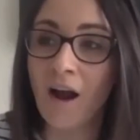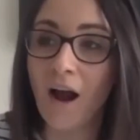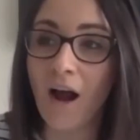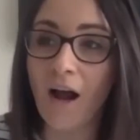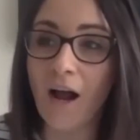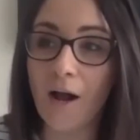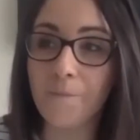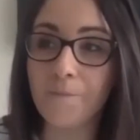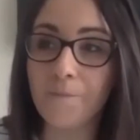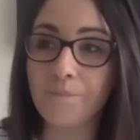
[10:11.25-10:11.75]

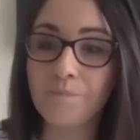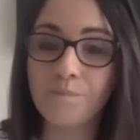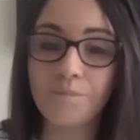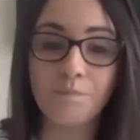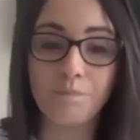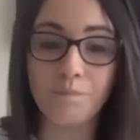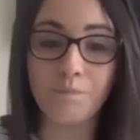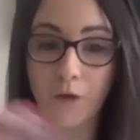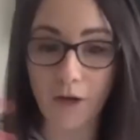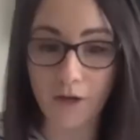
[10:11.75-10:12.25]

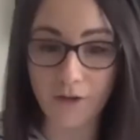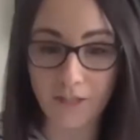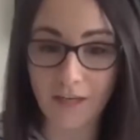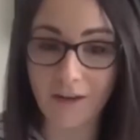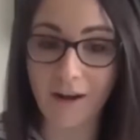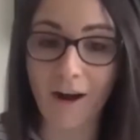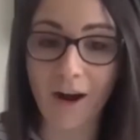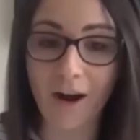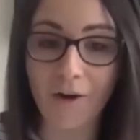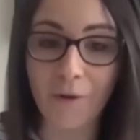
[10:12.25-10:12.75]
but as a
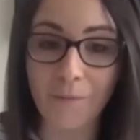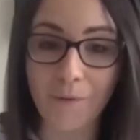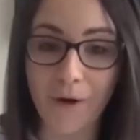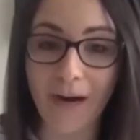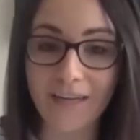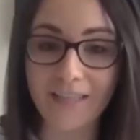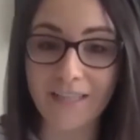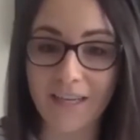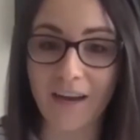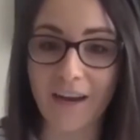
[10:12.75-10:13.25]

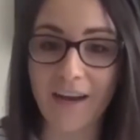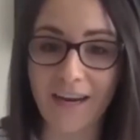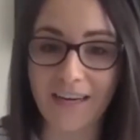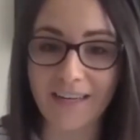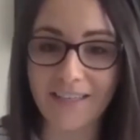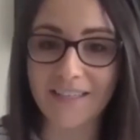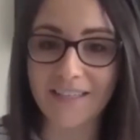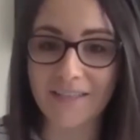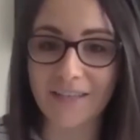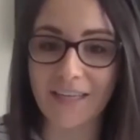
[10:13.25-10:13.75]
chiropractor,
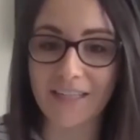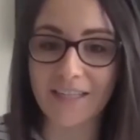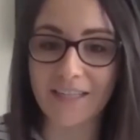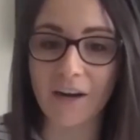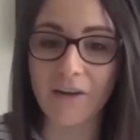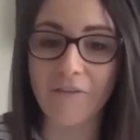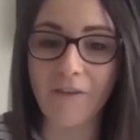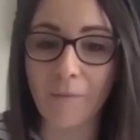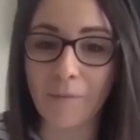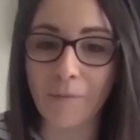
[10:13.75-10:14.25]
it's
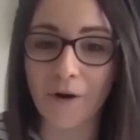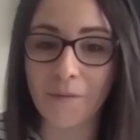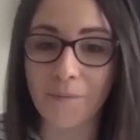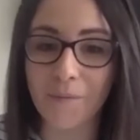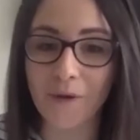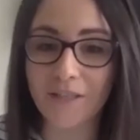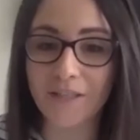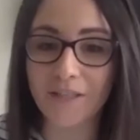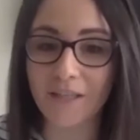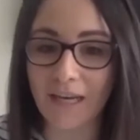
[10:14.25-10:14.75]
kind of our bread and butter.